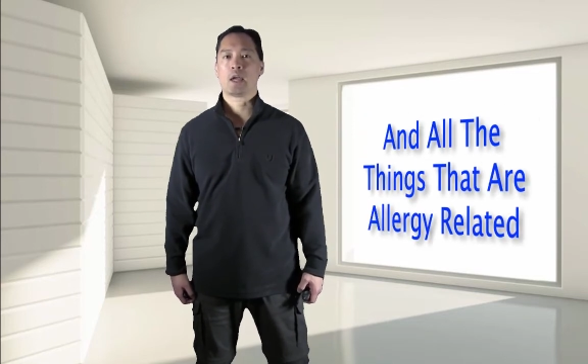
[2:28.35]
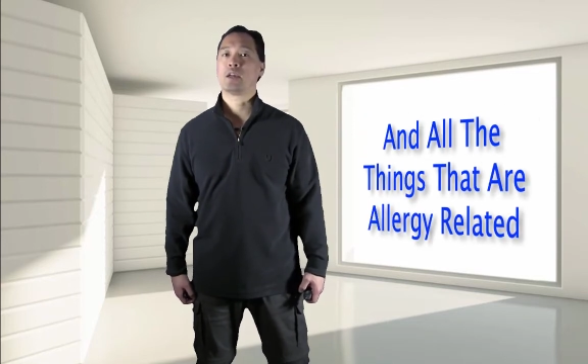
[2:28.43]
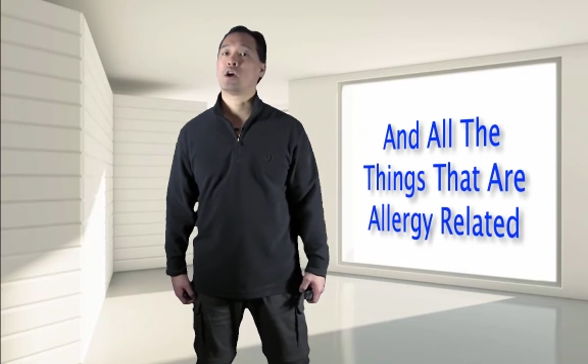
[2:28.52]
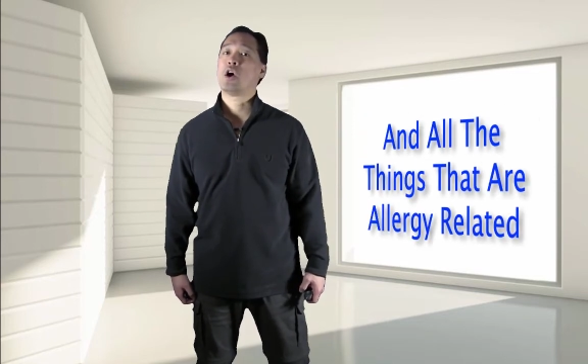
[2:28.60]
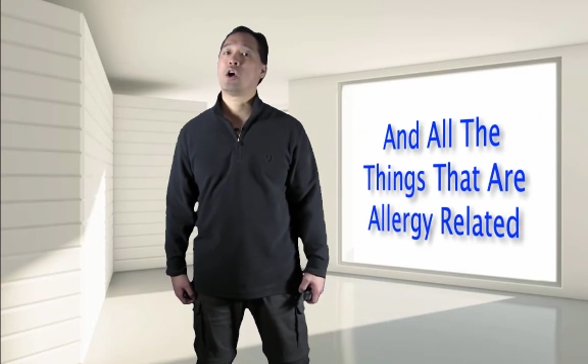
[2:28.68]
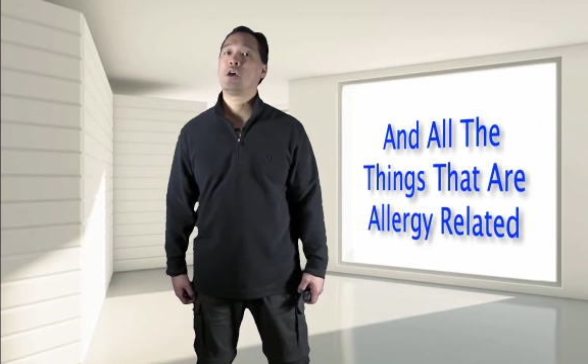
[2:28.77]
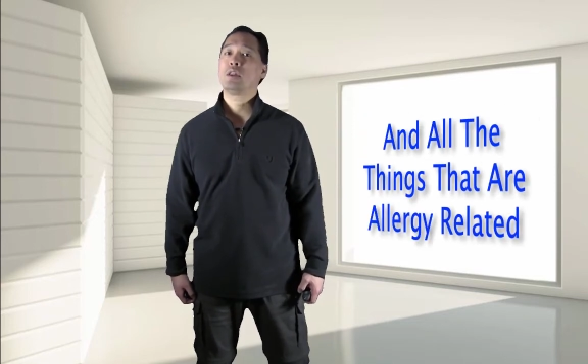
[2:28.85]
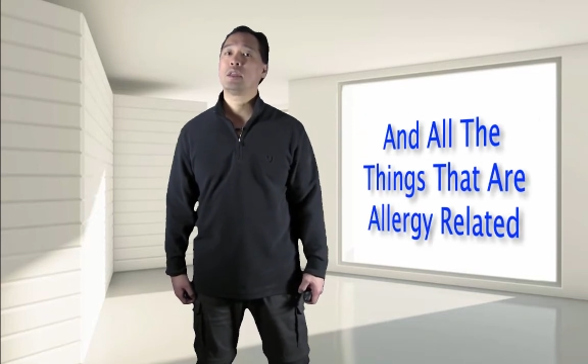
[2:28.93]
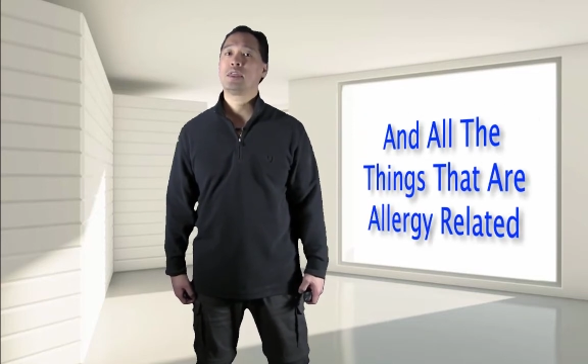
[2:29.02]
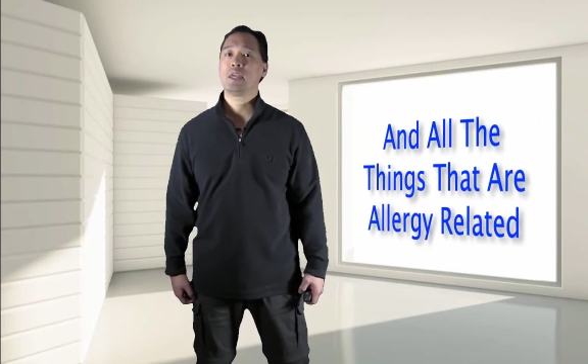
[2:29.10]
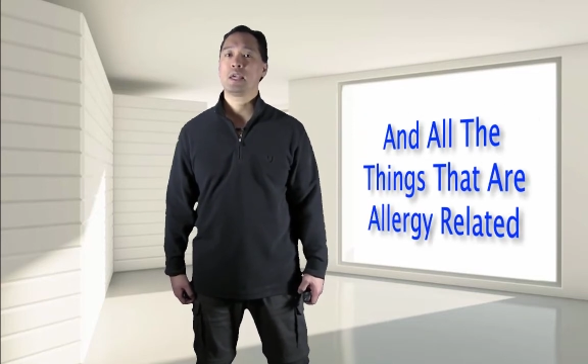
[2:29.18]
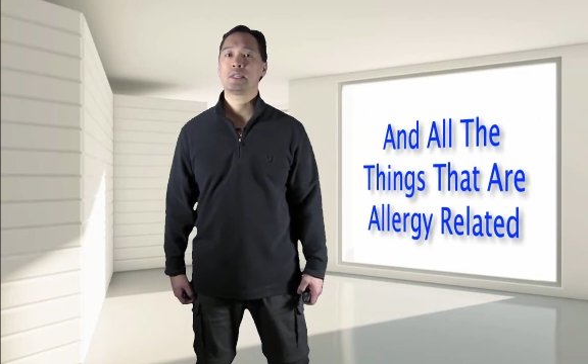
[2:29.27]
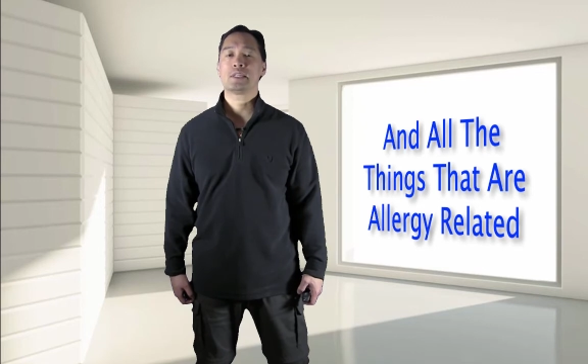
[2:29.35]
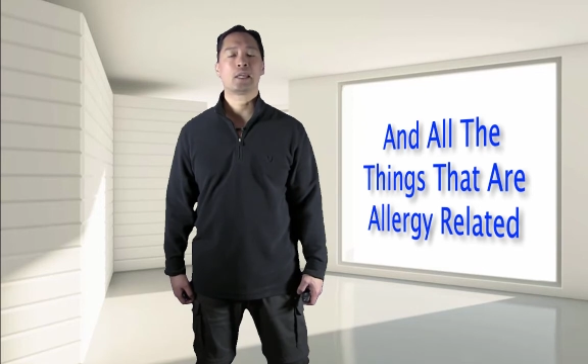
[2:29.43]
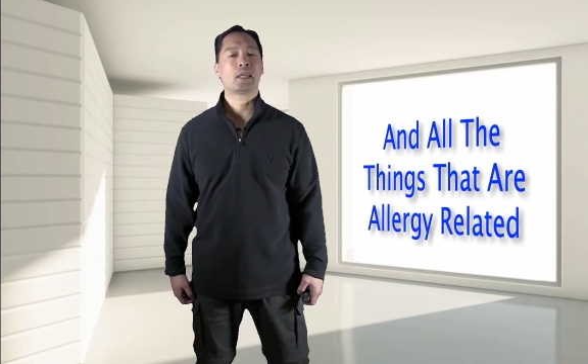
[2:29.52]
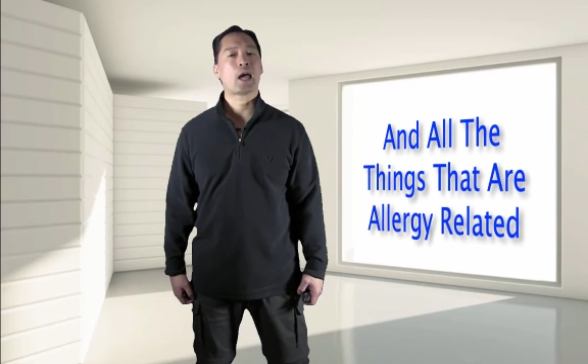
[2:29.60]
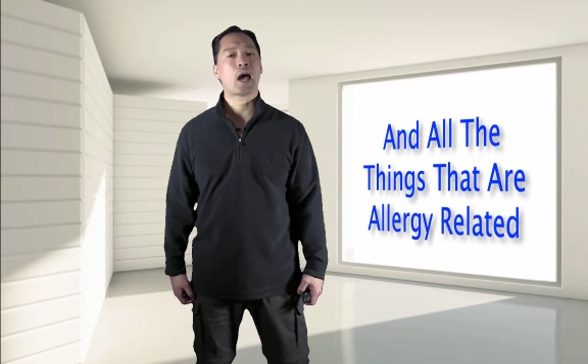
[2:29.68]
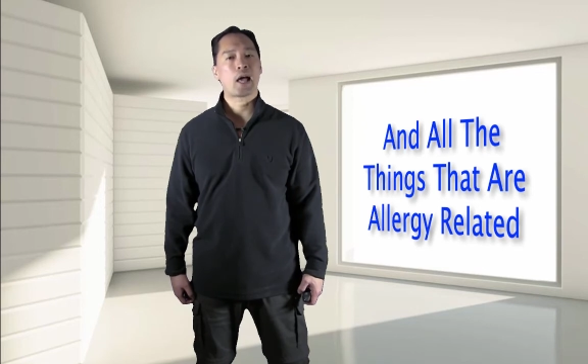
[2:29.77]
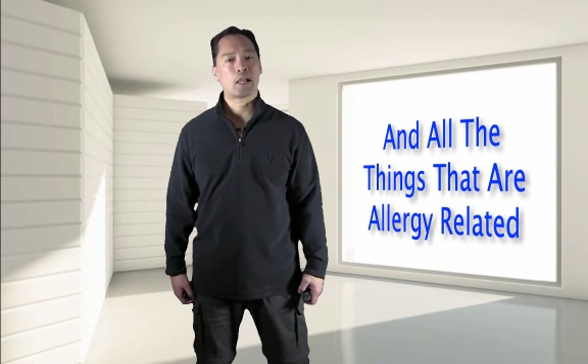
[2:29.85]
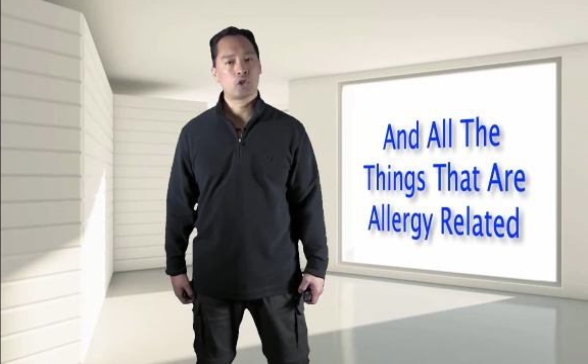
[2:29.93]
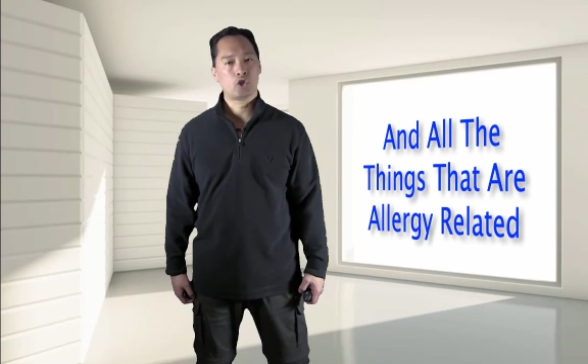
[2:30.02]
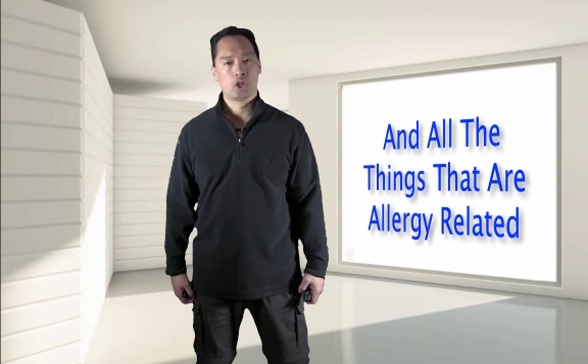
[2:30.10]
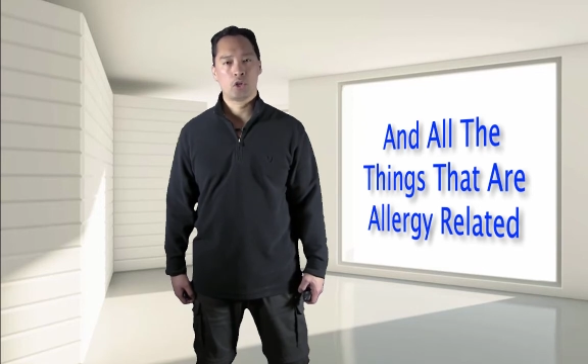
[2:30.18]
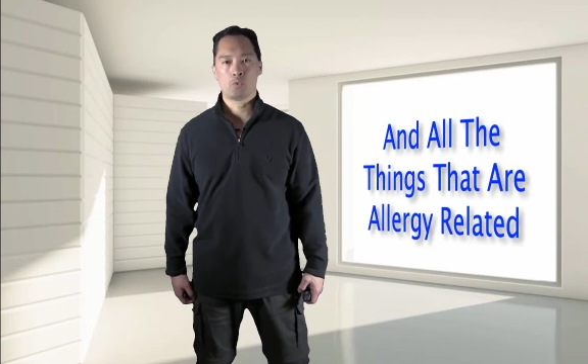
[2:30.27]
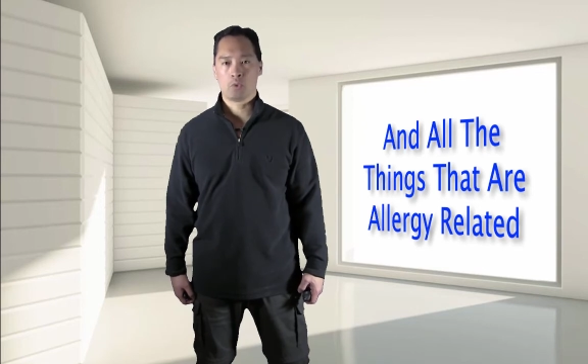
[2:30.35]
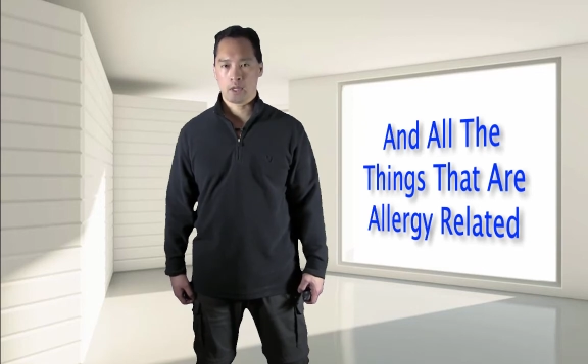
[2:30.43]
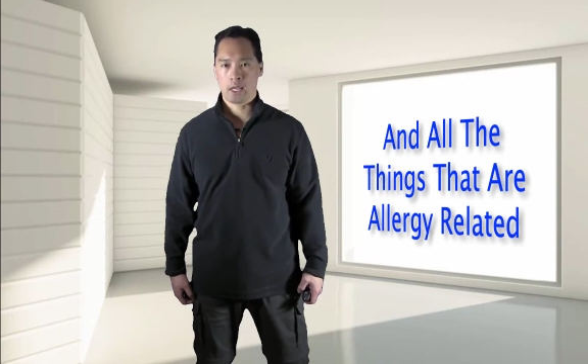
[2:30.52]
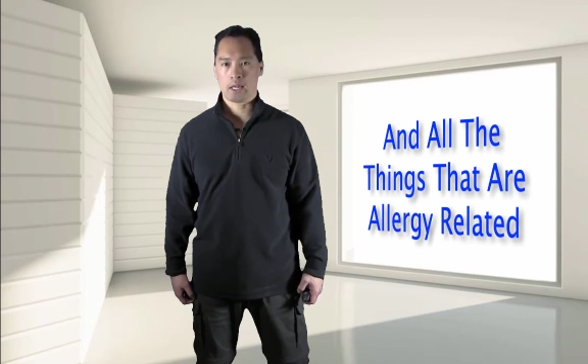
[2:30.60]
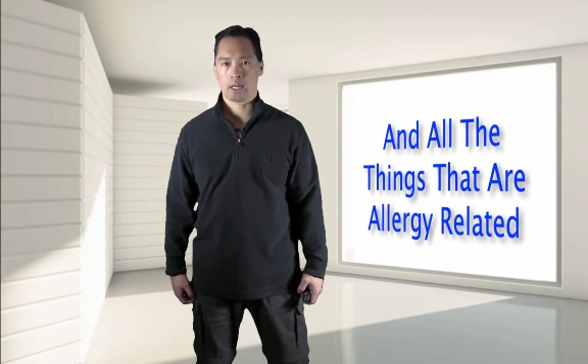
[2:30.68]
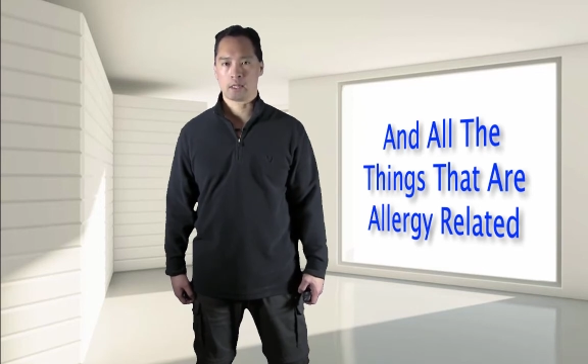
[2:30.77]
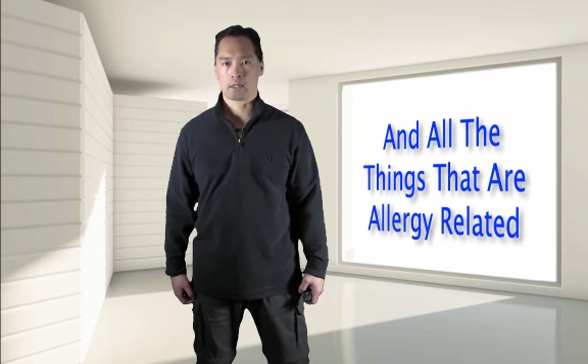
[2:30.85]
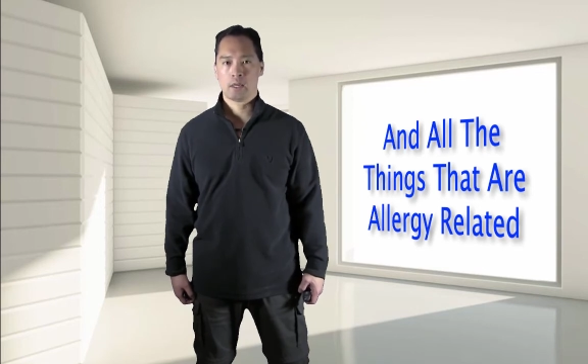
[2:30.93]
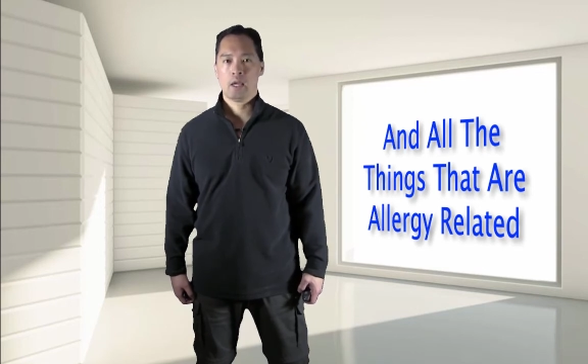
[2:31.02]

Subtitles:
and all the things that are allergy related.